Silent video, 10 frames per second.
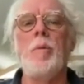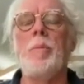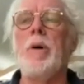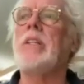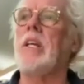
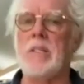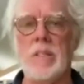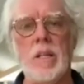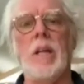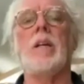but it's
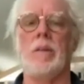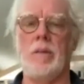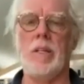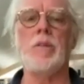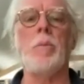like
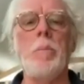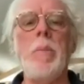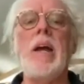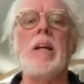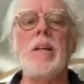it's a
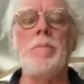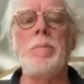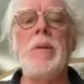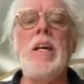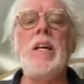
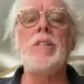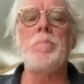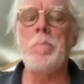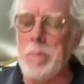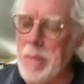ma-
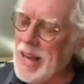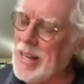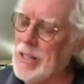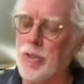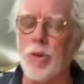
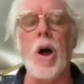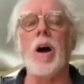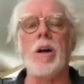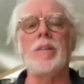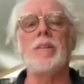major
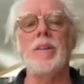art